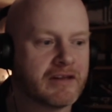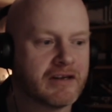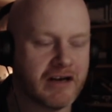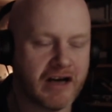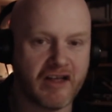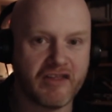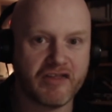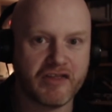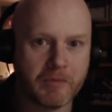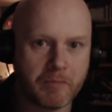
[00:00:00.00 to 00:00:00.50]

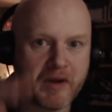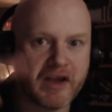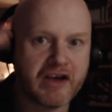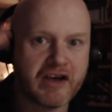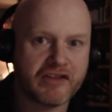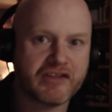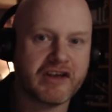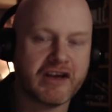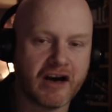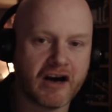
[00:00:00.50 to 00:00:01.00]
Um, the bigger
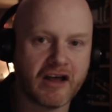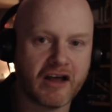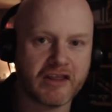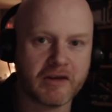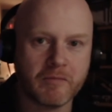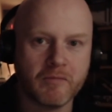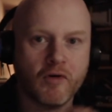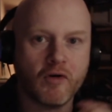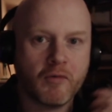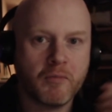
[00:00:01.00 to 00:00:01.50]
they are, the
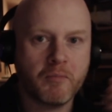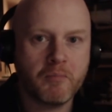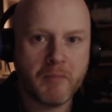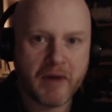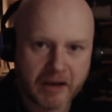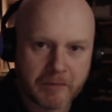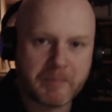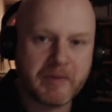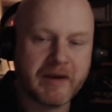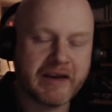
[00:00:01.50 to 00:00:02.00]
more
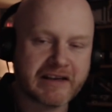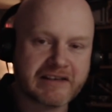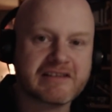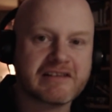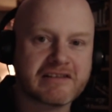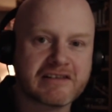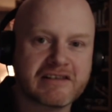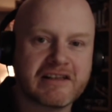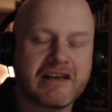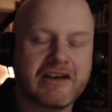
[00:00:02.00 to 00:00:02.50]

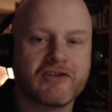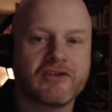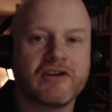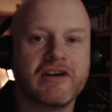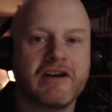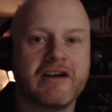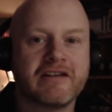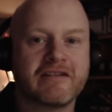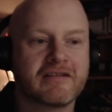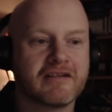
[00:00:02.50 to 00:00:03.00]
megapixels they
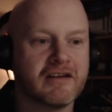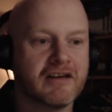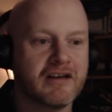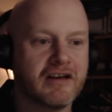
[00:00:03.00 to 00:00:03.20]
create,